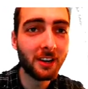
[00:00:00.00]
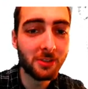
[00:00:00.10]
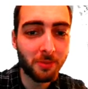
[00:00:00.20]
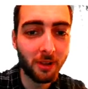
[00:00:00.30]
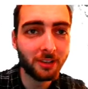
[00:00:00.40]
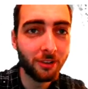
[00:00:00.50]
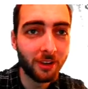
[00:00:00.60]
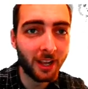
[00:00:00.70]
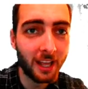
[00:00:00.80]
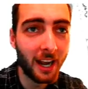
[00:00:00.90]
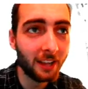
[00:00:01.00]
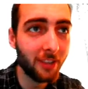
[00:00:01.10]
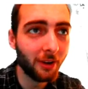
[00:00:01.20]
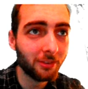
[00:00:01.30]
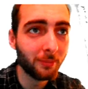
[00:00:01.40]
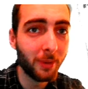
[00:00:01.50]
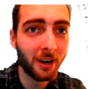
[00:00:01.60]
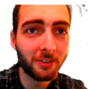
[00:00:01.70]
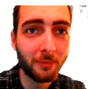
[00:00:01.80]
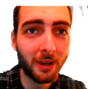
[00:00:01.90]
He was probably doing it as I was
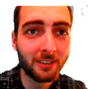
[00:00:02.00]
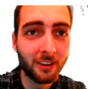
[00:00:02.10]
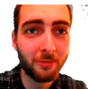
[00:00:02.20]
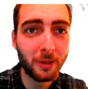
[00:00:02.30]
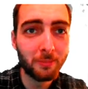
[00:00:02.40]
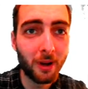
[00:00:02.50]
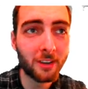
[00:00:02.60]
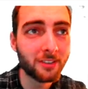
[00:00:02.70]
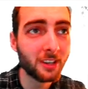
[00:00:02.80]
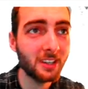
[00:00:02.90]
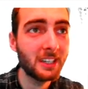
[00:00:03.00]
embarrassing myself beatboxing.